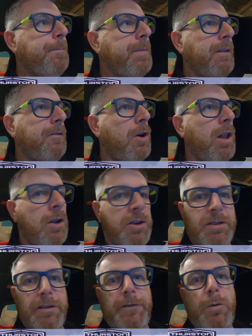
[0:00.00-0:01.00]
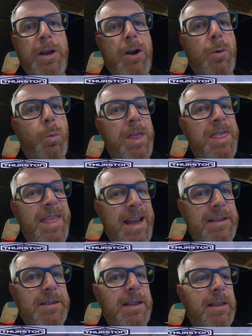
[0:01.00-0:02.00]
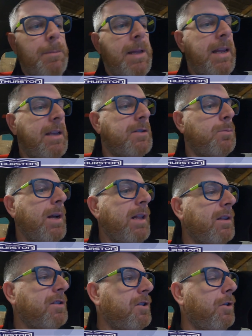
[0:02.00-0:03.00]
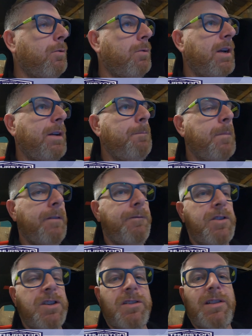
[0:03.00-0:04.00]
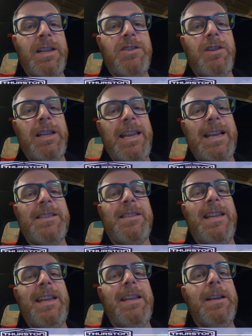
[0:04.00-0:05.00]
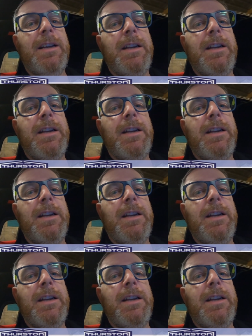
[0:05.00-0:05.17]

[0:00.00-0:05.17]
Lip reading: I've got a lot of stuff going on with that at the minute as well. So I've just literally yesterday